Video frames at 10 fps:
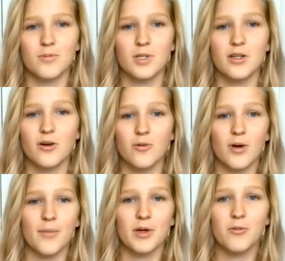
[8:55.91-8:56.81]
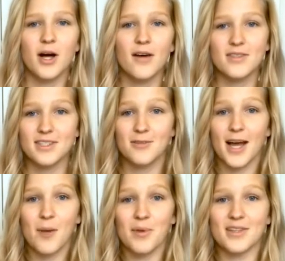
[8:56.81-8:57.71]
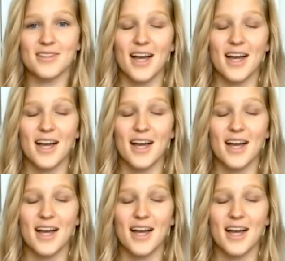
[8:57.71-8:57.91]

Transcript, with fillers: you know, I mean, we'll have to see what happens.